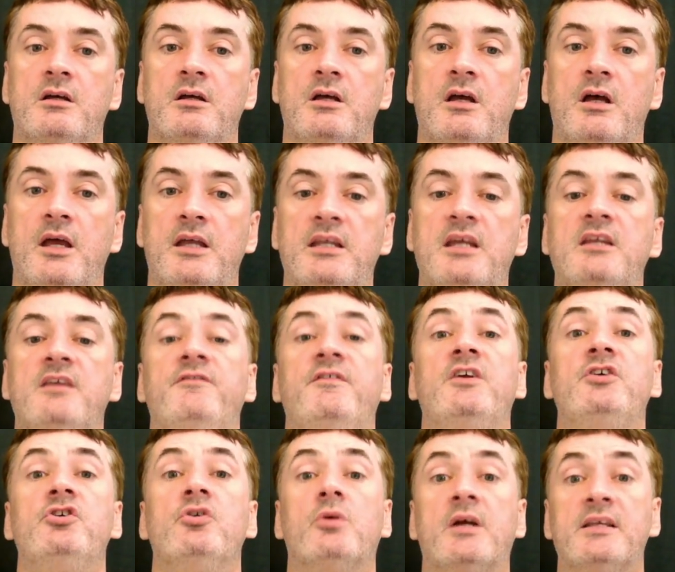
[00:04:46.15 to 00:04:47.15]
an
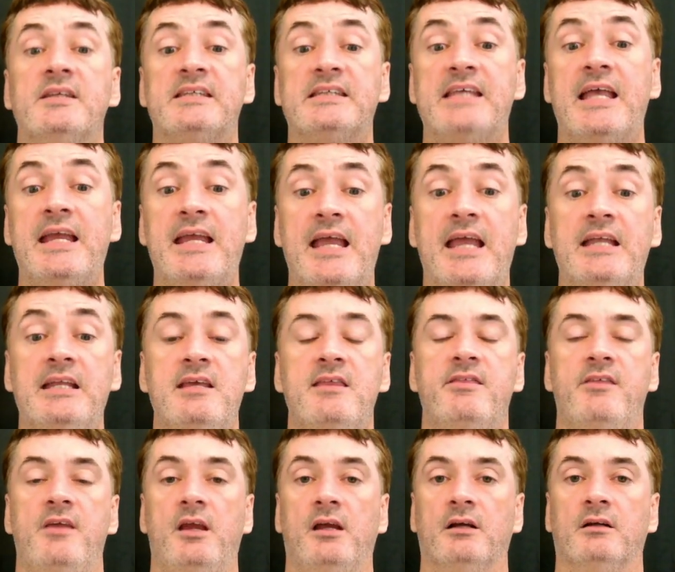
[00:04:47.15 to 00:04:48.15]
individual can say
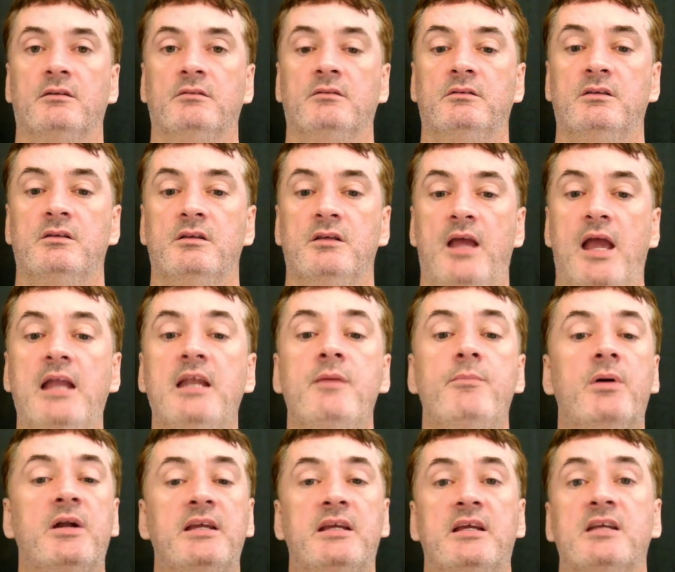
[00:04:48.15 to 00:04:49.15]
anything.
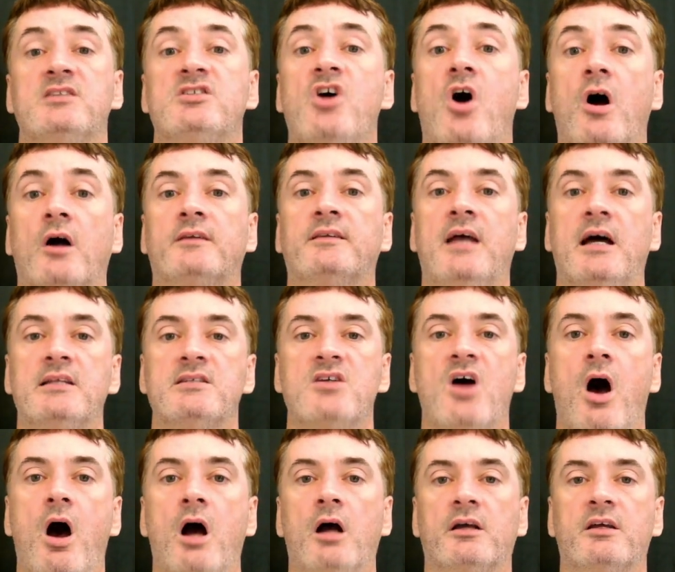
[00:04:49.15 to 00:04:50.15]
Anybody can talk that
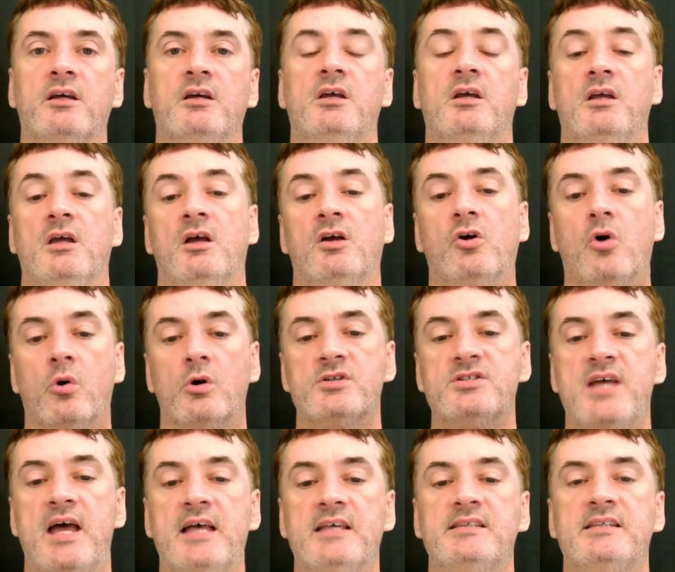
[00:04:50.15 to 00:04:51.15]
talk.
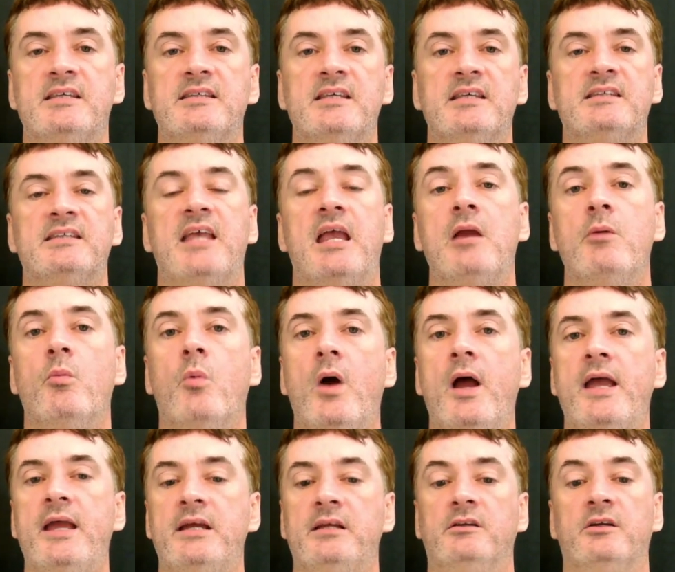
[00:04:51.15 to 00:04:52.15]
Cortez is the same
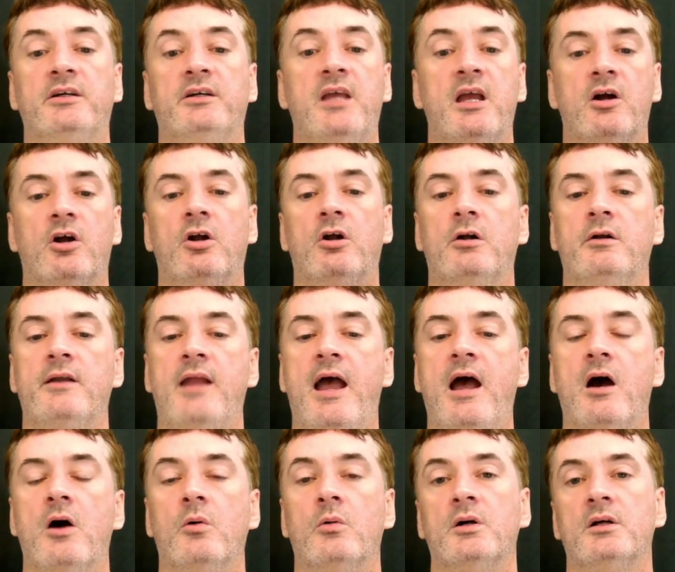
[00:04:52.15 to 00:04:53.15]
way. Look at her
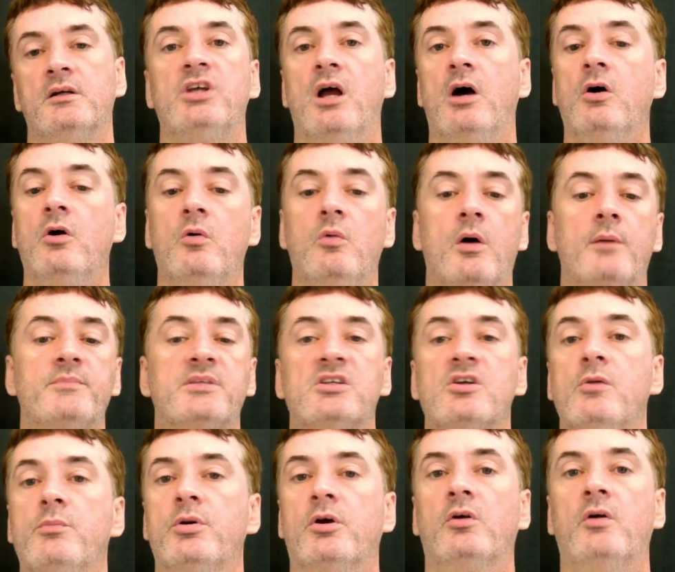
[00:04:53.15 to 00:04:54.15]
now. Oh, I'm so
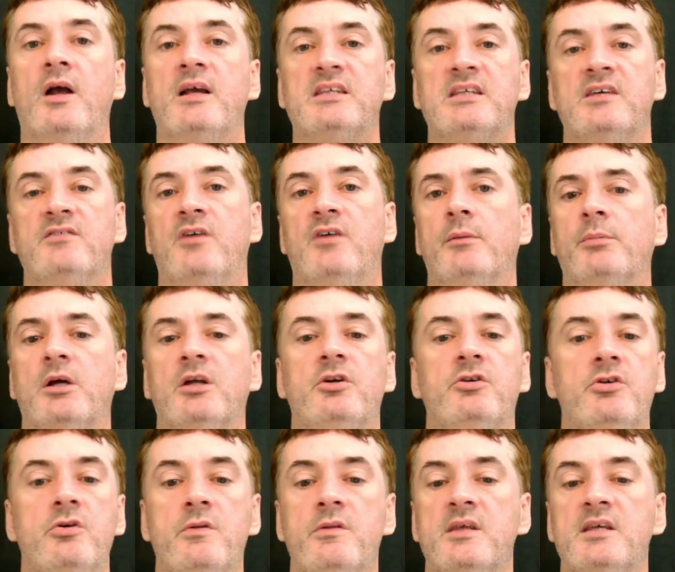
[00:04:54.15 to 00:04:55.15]
progressive. I'm going to
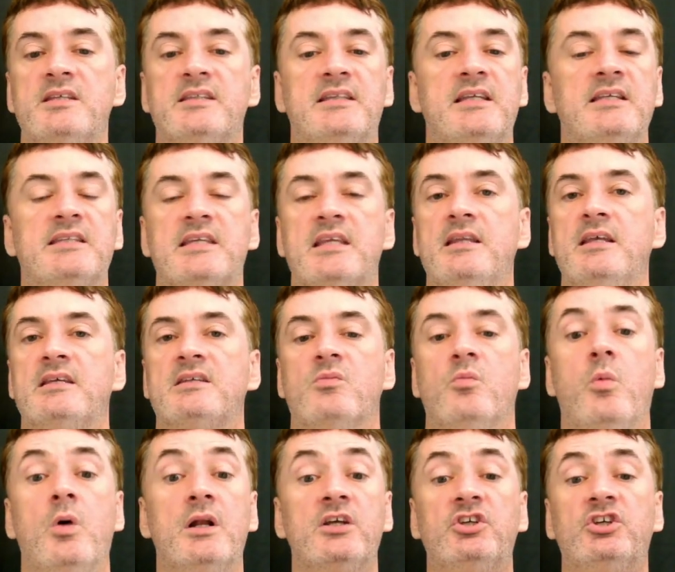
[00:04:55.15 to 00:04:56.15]
do this, this, and this.
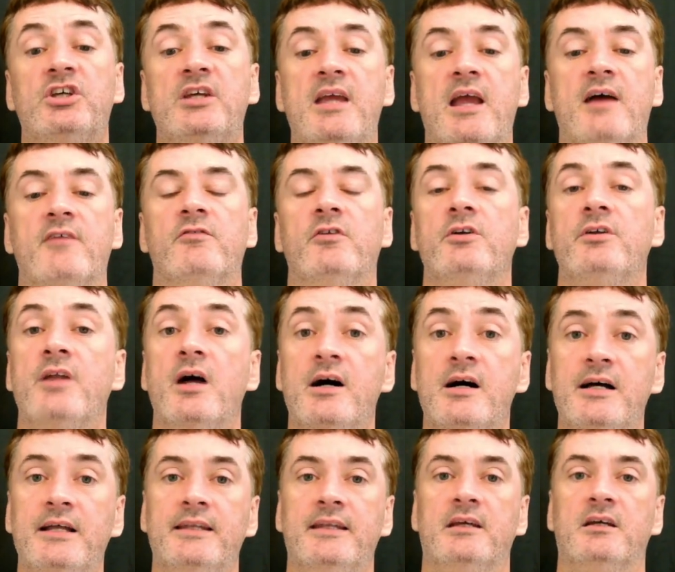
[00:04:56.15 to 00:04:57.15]
What has she ever
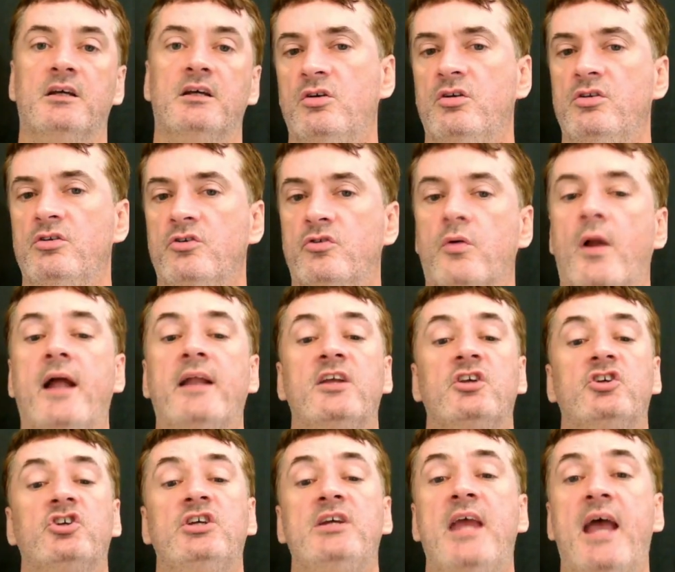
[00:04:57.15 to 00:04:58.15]
done? granted,
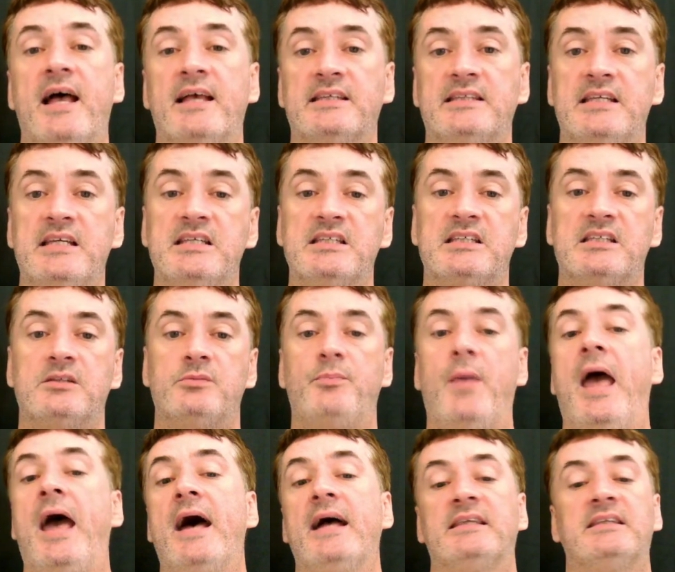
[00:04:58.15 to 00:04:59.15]
she has these
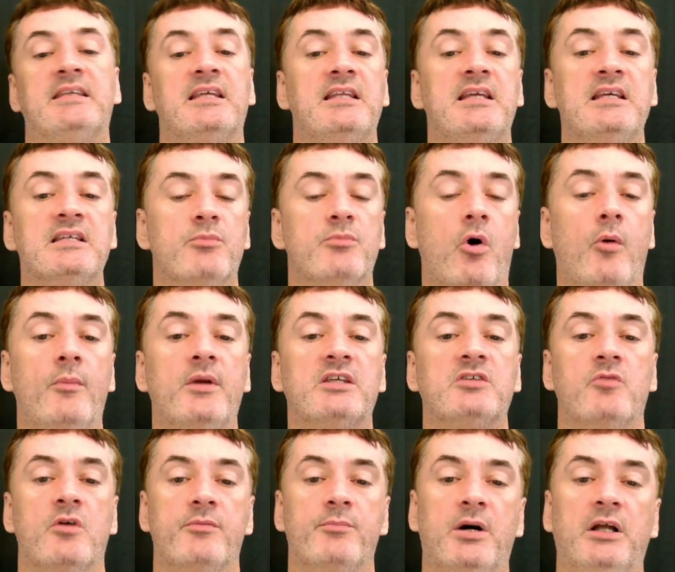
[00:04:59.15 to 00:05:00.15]
spats and these moments
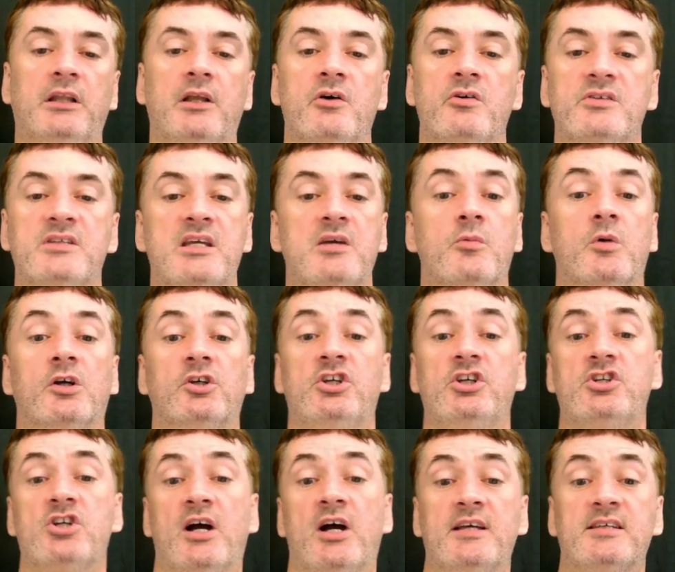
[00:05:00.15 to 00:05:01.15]
with Pelosi where she
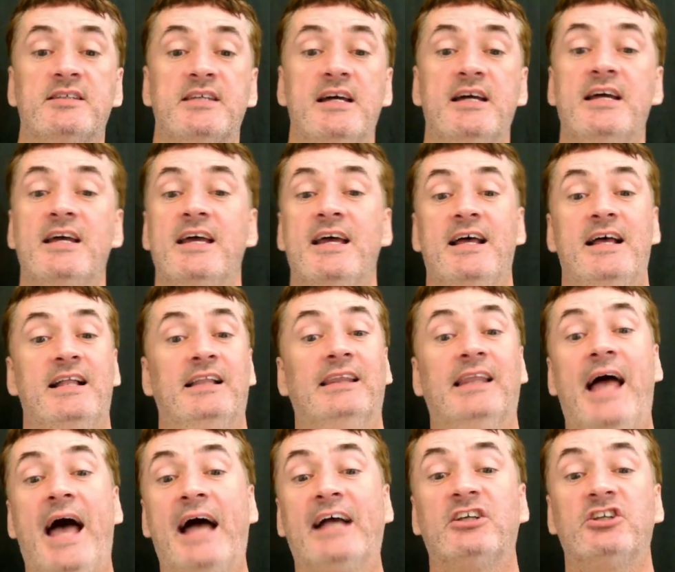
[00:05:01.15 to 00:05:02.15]
tries to
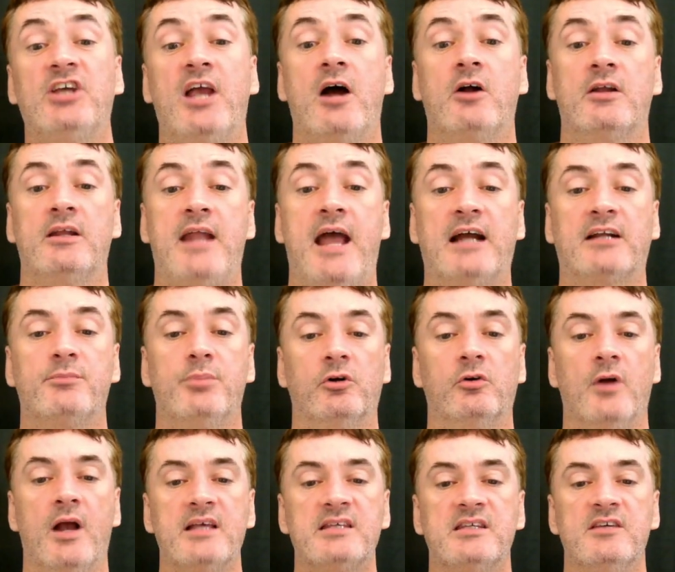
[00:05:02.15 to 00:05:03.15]
lash out and act
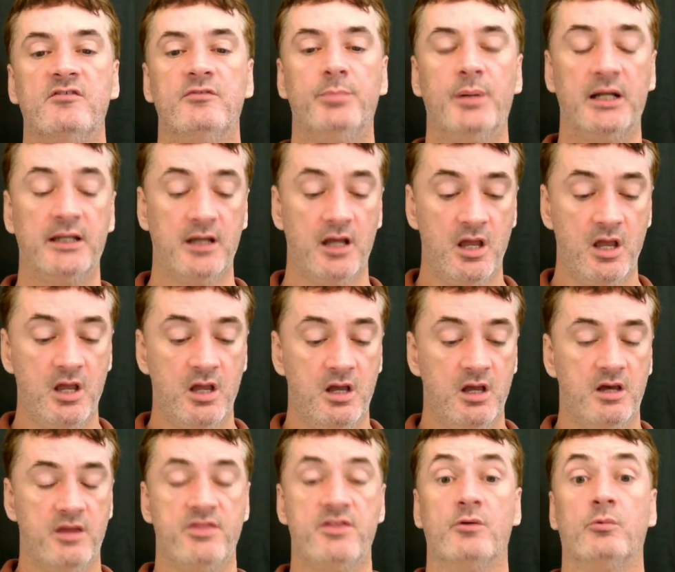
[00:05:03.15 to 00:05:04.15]
progressive, but the